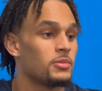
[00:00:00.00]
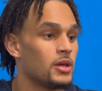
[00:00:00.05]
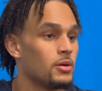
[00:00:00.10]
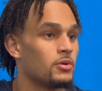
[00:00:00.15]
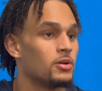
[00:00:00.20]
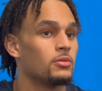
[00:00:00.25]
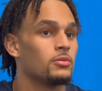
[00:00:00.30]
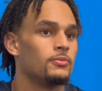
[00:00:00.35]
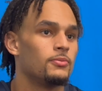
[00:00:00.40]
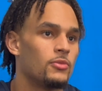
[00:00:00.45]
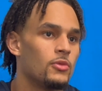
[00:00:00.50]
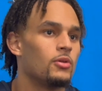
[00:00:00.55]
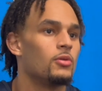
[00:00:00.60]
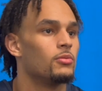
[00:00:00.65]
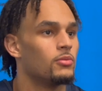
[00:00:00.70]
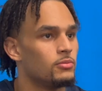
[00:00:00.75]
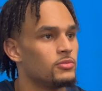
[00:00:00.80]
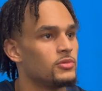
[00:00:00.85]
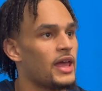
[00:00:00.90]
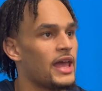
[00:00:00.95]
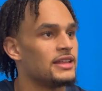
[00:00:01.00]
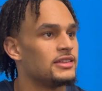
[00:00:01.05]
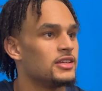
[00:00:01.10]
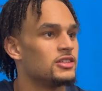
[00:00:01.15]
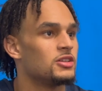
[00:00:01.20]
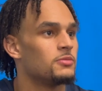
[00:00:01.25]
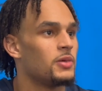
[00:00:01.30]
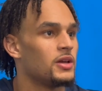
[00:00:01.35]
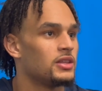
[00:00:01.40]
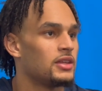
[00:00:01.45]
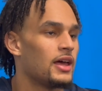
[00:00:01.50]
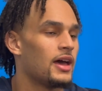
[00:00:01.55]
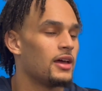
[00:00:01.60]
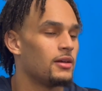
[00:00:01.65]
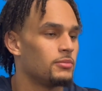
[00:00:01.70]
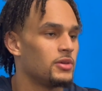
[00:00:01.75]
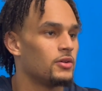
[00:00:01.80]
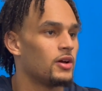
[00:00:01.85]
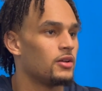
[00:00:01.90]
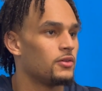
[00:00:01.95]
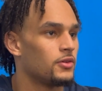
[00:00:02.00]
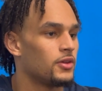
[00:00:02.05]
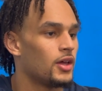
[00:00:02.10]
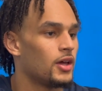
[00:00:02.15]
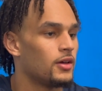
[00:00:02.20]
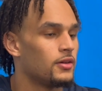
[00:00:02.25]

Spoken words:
be able to anticipate that and be ready for that.